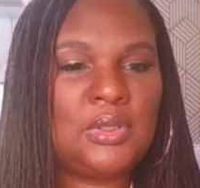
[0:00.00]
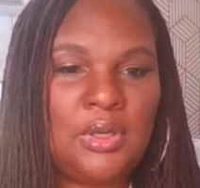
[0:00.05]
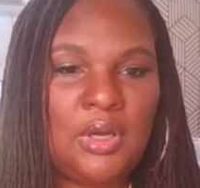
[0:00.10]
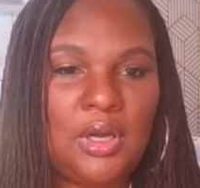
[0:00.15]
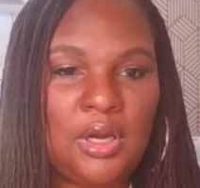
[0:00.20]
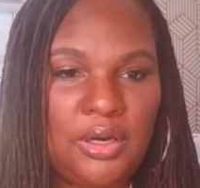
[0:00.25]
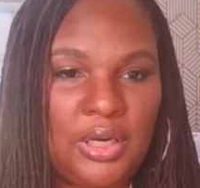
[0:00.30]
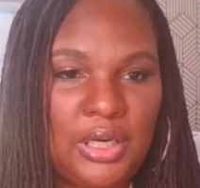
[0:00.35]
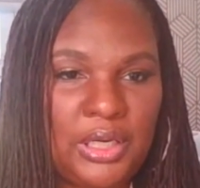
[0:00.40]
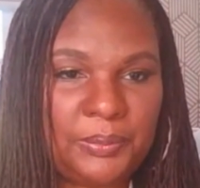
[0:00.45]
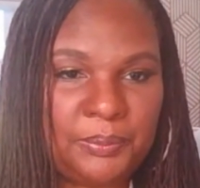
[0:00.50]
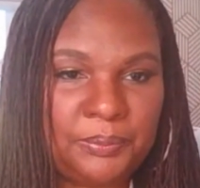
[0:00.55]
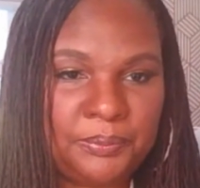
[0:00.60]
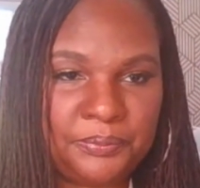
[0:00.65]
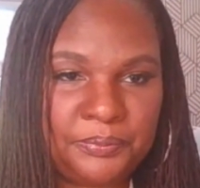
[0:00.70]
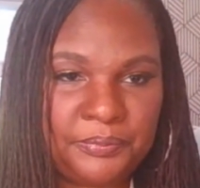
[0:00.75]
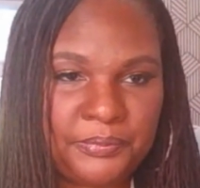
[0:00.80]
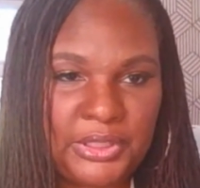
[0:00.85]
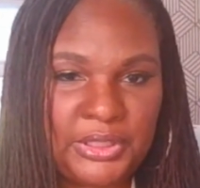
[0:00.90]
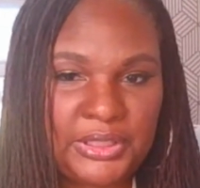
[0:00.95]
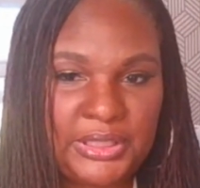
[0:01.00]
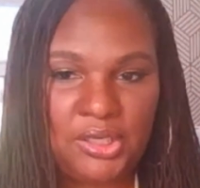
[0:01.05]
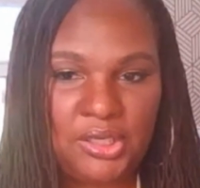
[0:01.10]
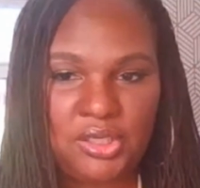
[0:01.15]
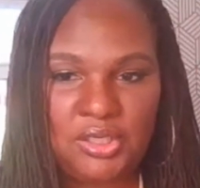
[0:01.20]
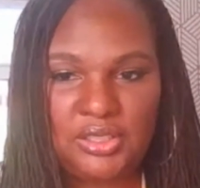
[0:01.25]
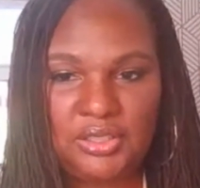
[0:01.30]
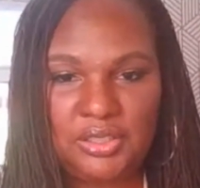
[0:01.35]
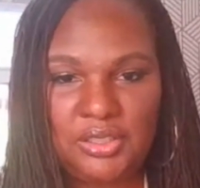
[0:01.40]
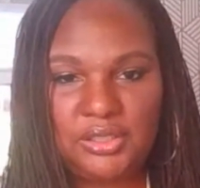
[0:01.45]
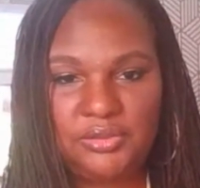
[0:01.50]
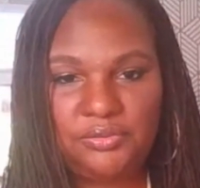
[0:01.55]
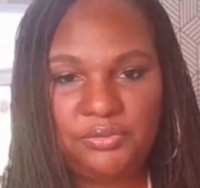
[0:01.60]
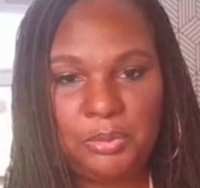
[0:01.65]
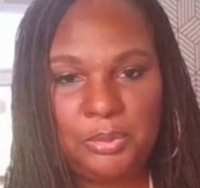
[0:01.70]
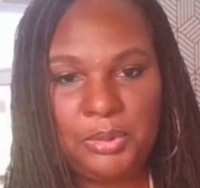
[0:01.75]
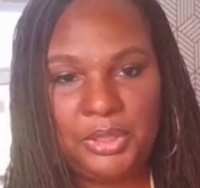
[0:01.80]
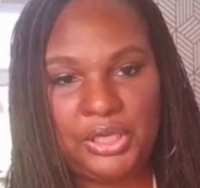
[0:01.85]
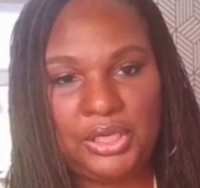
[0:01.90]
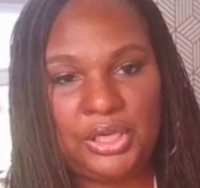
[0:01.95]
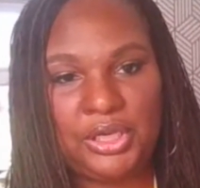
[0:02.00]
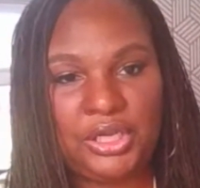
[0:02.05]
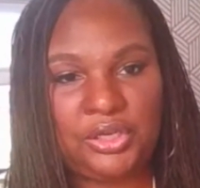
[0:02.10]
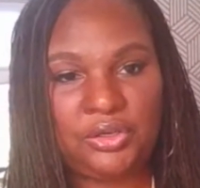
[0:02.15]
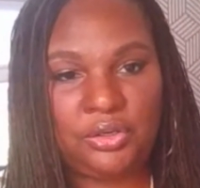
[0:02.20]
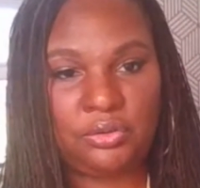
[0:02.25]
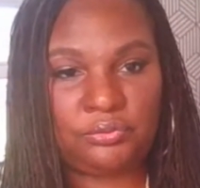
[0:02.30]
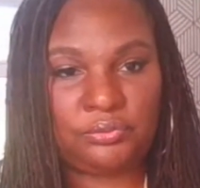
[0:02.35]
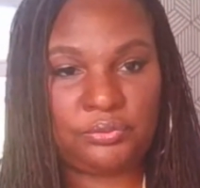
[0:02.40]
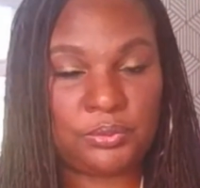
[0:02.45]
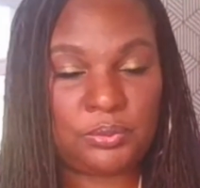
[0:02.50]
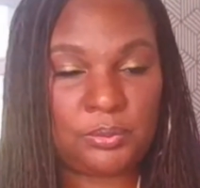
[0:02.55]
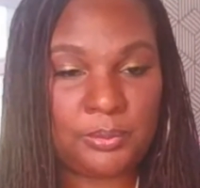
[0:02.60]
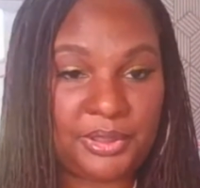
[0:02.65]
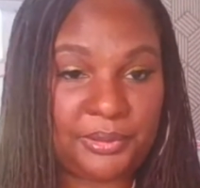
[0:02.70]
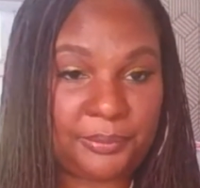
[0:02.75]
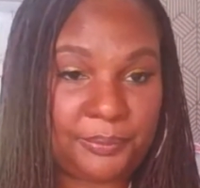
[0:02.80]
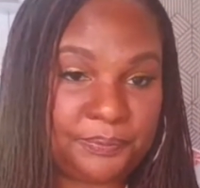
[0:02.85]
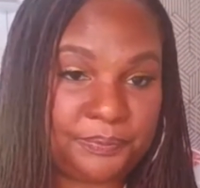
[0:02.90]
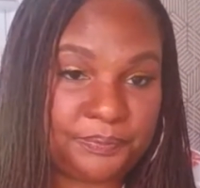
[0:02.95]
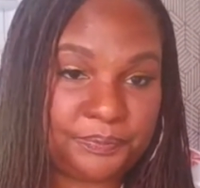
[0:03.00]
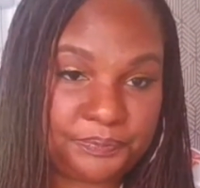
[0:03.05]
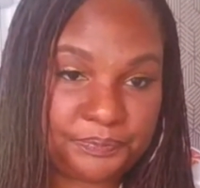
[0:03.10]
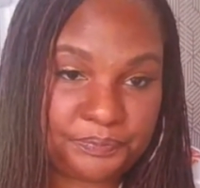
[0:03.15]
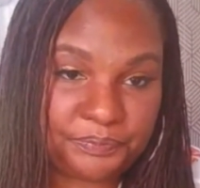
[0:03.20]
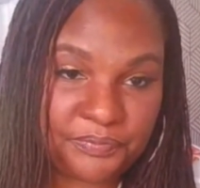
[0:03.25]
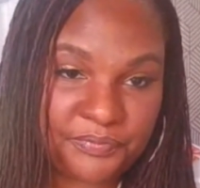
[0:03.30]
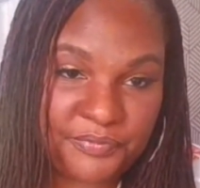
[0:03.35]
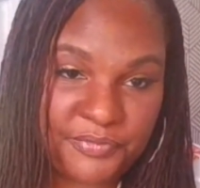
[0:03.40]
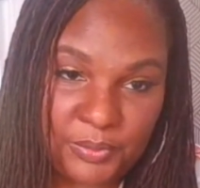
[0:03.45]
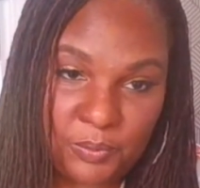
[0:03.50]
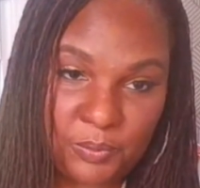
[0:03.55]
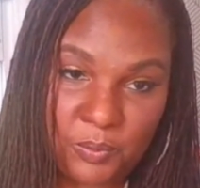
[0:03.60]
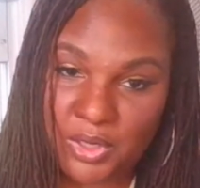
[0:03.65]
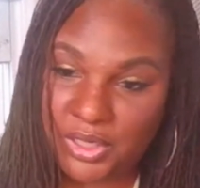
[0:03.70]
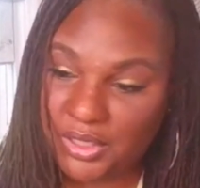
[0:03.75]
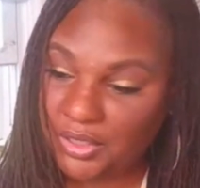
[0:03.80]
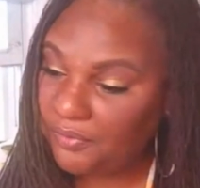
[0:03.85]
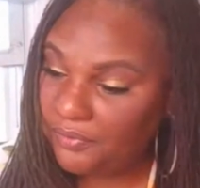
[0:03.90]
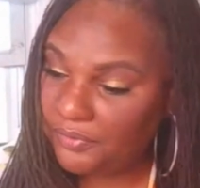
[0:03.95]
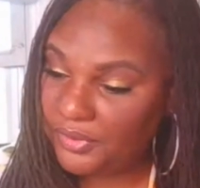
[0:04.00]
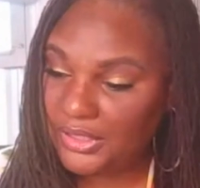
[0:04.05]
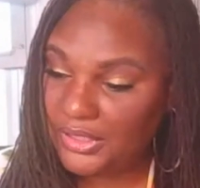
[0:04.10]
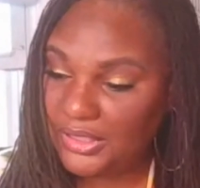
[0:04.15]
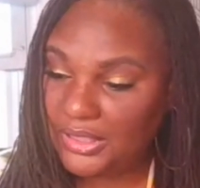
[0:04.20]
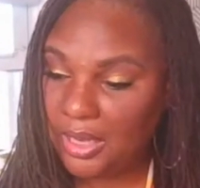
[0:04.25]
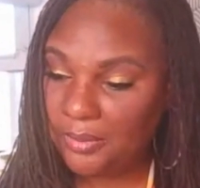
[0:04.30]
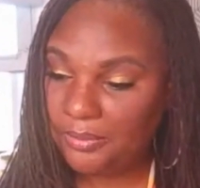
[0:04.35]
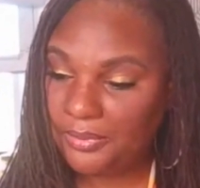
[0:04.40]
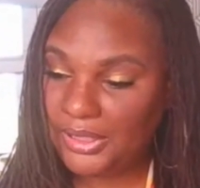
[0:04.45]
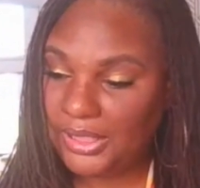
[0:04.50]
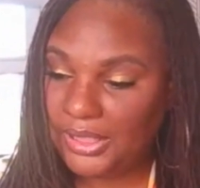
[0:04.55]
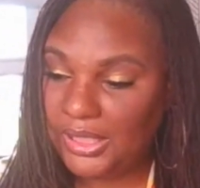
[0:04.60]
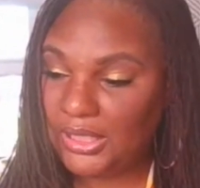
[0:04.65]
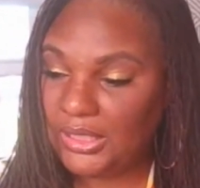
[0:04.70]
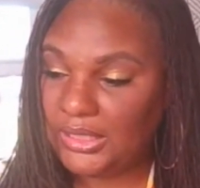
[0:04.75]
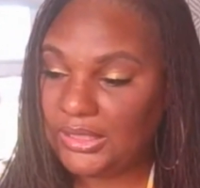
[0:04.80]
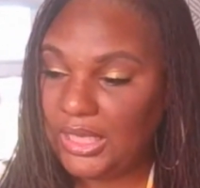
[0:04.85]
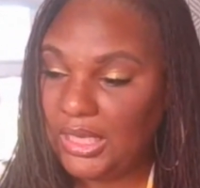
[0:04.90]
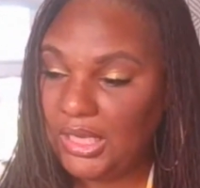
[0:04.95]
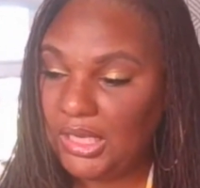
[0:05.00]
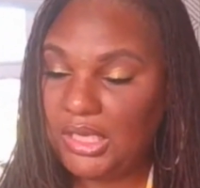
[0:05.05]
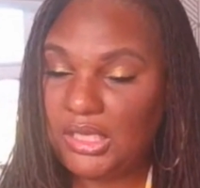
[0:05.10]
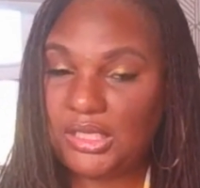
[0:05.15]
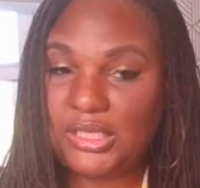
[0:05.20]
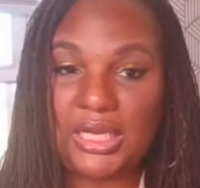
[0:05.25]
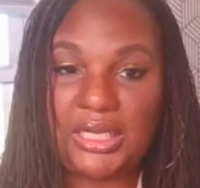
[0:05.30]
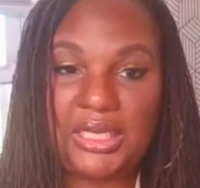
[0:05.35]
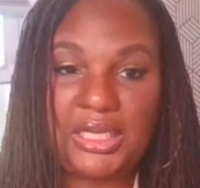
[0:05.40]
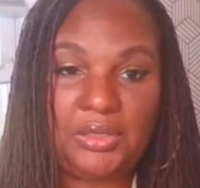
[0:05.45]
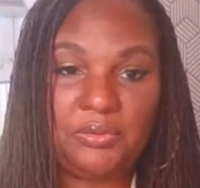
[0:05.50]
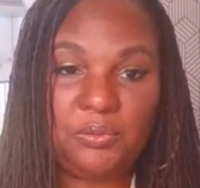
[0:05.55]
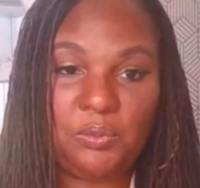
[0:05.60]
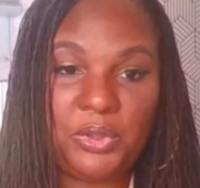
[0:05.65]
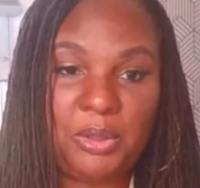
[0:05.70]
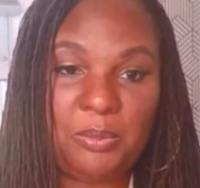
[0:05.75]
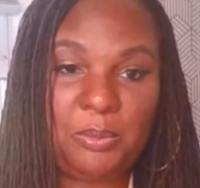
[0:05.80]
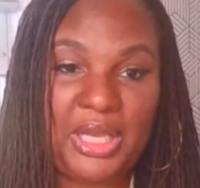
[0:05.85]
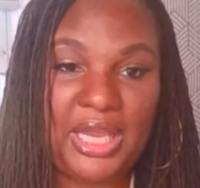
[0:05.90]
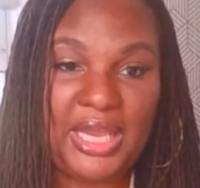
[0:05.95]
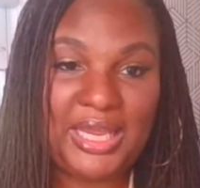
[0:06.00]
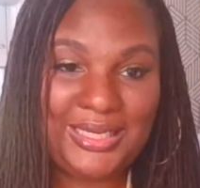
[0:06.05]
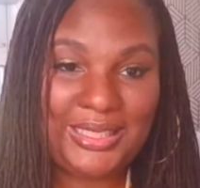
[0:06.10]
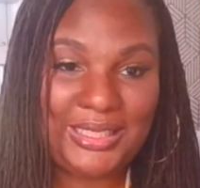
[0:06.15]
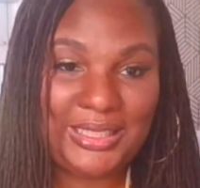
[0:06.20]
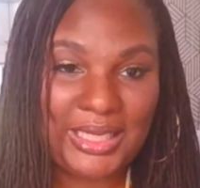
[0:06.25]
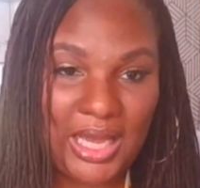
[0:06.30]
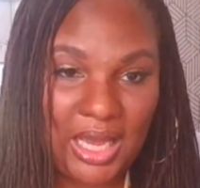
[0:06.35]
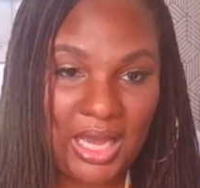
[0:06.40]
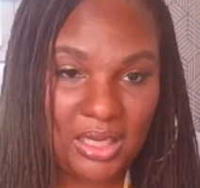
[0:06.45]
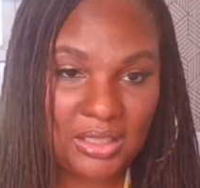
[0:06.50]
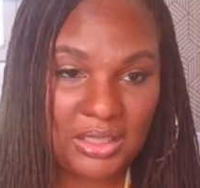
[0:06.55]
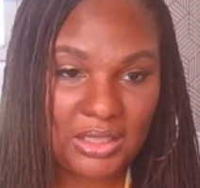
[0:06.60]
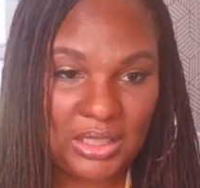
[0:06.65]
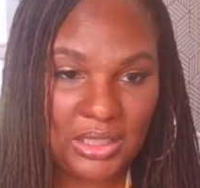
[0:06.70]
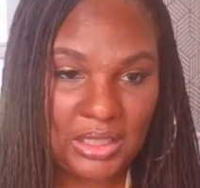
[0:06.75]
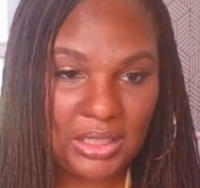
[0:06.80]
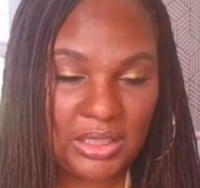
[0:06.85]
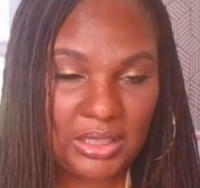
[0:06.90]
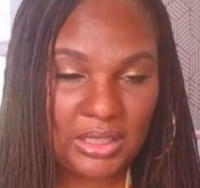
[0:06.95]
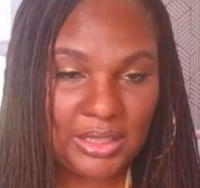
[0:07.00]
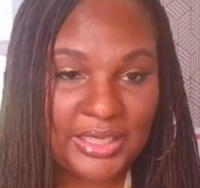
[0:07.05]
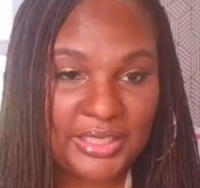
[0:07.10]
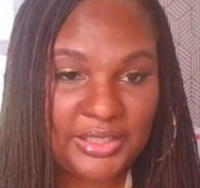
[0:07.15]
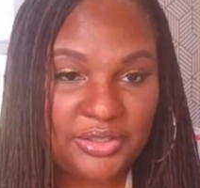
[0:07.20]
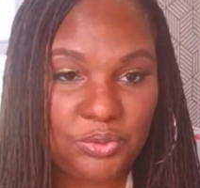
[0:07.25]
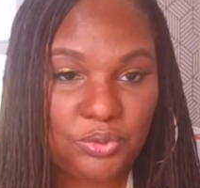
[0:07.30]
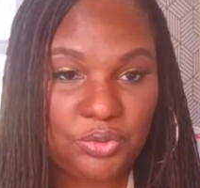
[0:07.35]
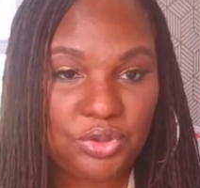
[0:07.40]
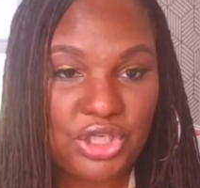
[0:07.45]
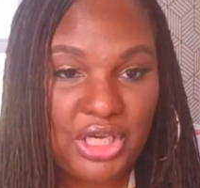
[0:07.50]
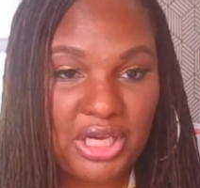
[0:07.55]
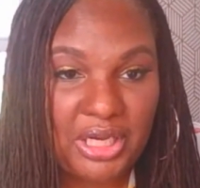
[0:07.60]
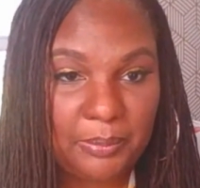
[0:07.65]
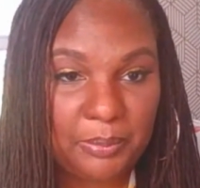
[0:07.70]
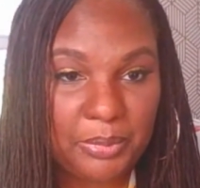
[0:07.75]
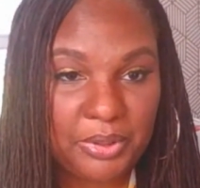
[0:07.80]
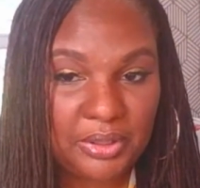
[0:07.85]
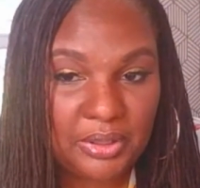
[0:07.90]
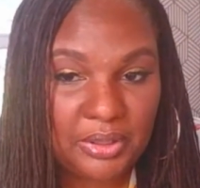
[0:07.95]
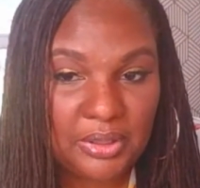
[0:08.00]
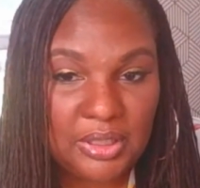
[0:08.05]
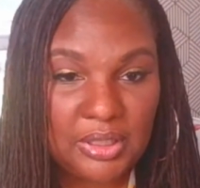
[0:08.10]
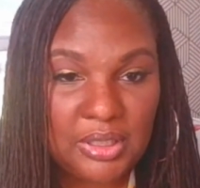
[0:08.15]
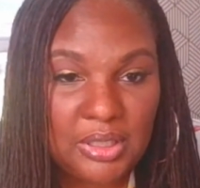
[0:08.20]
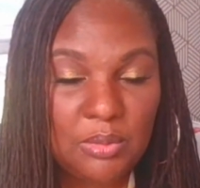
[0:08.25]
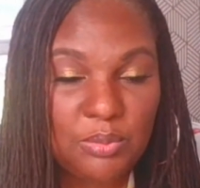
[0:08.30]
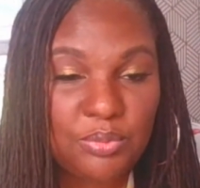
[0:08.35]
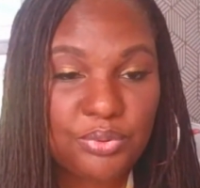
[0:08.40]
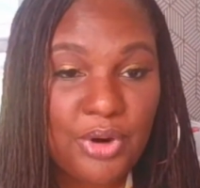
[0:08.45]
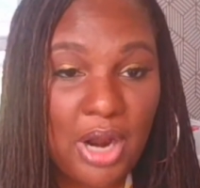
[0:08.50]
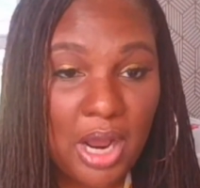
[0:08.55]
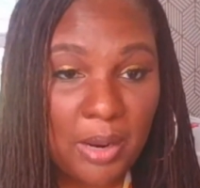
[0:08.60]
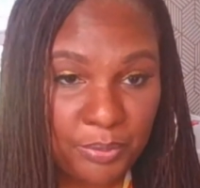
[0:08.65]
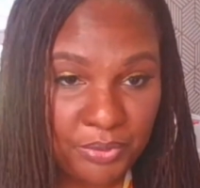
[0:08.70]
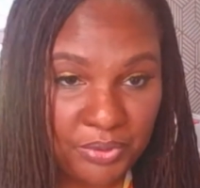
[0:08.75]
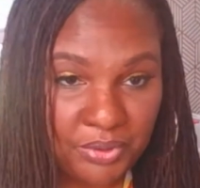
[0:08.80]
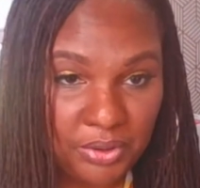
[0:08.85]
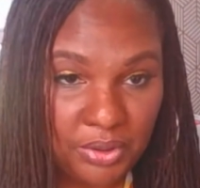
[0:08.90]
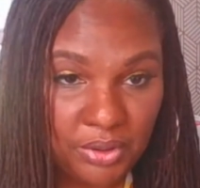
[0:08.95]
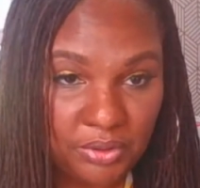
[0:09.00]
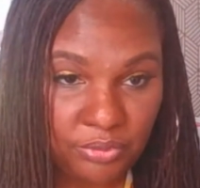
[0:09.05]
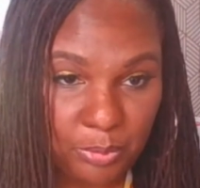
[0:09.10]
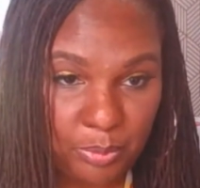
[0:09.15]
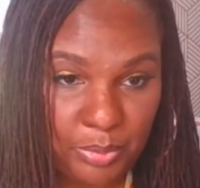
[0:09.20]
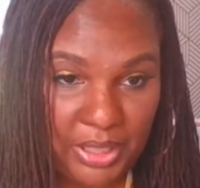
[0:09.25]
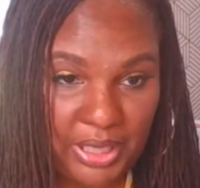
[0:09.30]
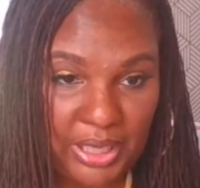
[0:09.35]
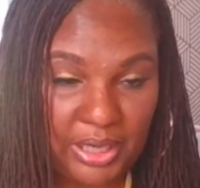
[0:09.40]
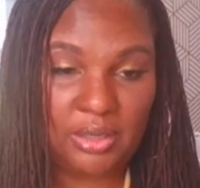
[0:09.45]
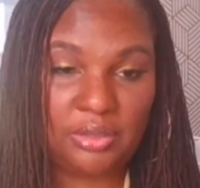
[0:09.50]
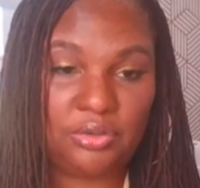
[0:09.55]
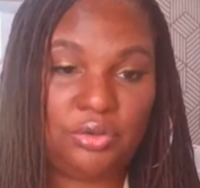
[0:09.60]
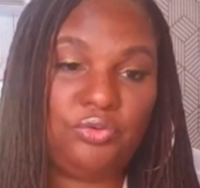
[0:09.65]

All right, let's get into this repair and grooming. One of the top things that can whip any lock into shape. proper repair.